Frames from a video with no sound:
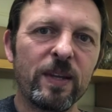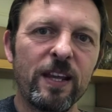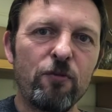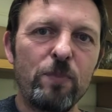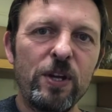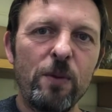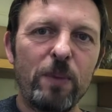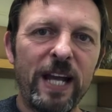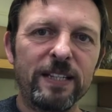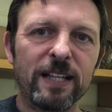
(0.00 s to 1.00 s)
give me your
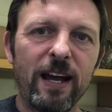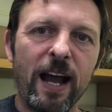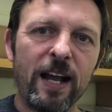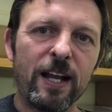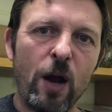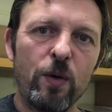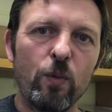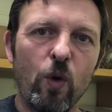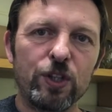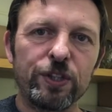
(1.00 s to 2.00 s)
blazer and go
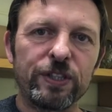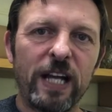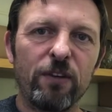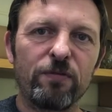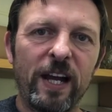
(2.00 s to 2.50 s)
and wash yourself